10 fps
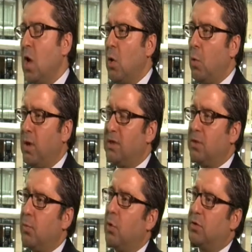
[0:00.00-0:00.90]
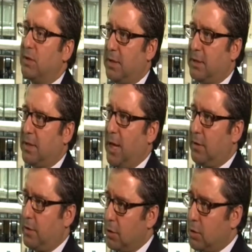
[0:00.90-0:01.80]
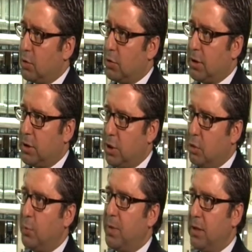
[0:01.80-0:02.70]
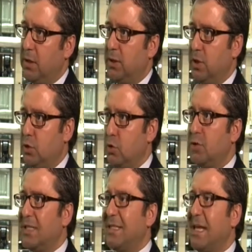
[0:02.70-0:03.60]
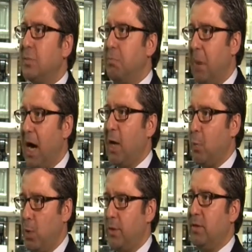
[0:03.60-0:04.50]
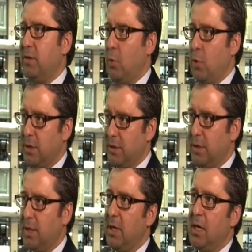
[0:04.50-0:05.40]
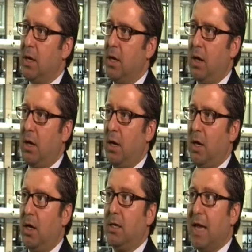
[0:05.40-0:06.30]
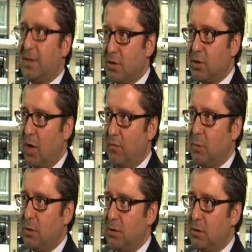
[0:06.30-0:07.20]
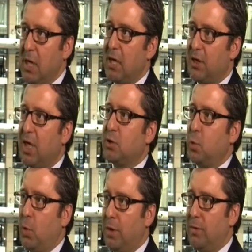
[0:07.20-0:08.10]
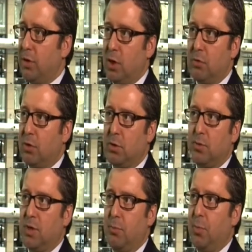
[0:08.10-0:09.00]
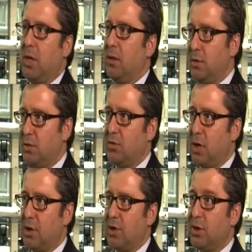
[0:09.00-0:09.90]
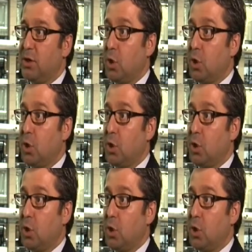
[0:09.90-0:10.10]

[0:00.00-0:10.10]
What is important is that the European leaders should stand by with the democratic elected governments, not with some parallel structures